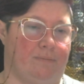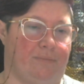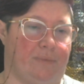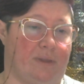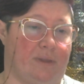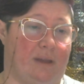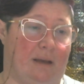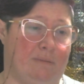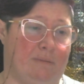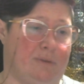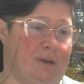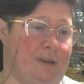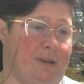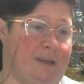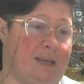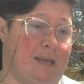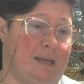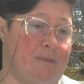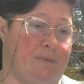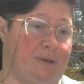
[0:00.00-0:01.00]
I'm good
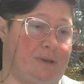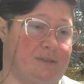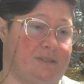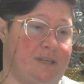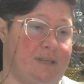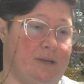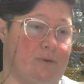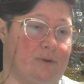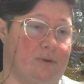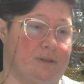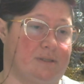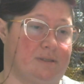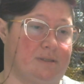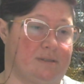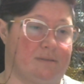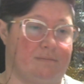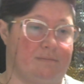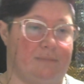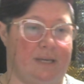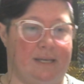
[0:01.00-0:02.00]
at keeping
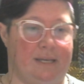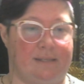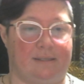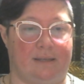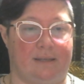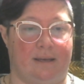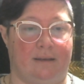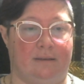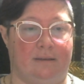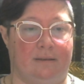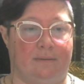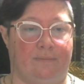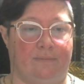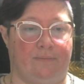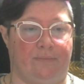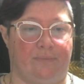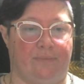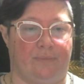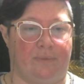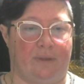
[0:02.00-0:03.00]
secrets, he said,
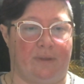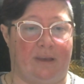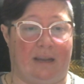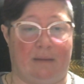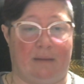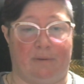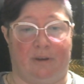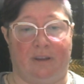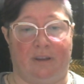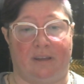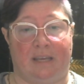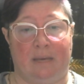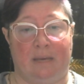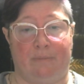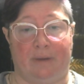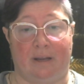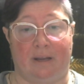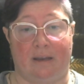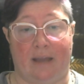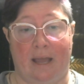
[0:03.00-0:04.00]
and I'm good at
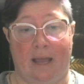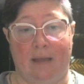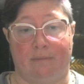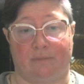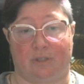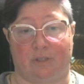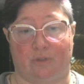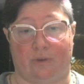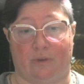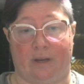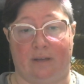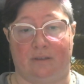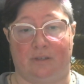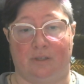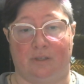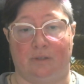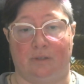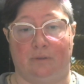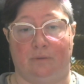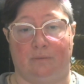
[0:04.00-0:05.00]
keeping names straight,
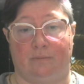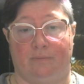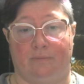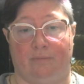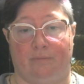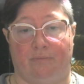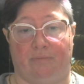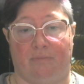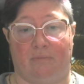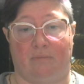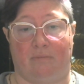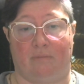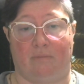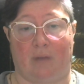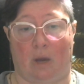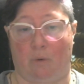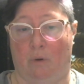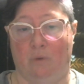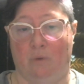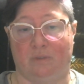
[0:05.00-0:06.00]
too.
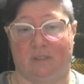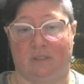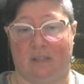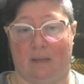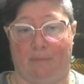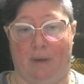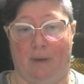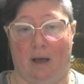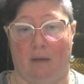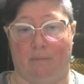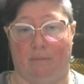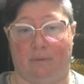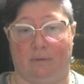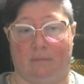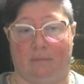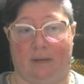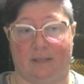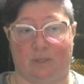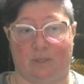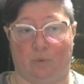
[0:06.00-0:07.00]
I won't slip up,
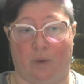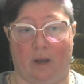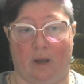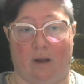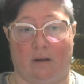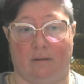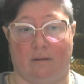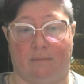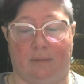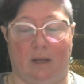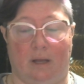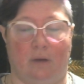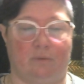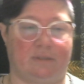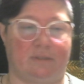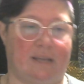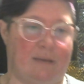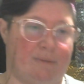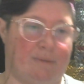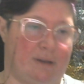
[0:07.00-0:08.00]
I swear.
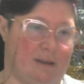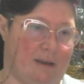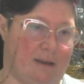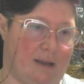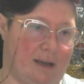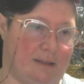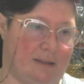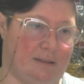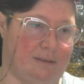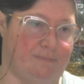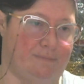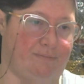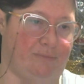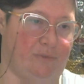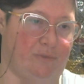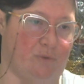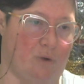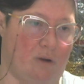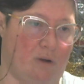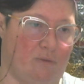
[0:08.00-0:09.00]
Oh, damn it, I got the
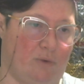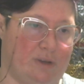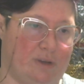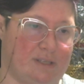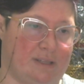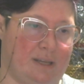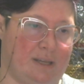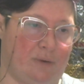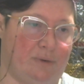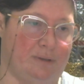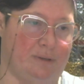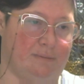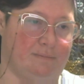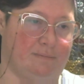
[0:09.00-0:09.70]
wrong voice on that one.